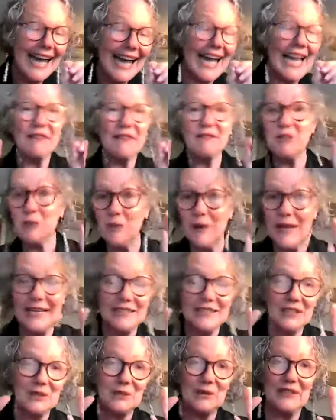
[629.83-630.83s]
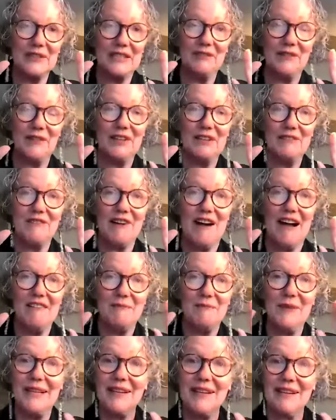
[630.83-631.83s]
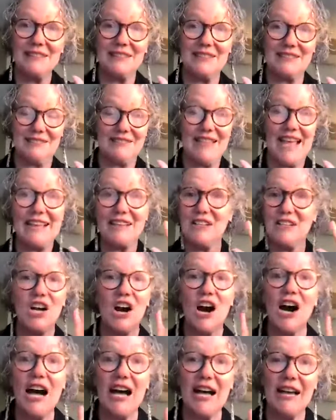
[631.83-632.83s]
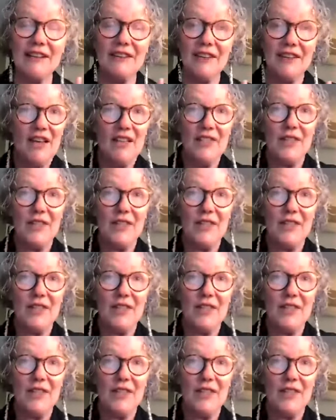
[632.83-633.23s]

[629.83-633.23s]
i'd have to wait to 2045 because thank god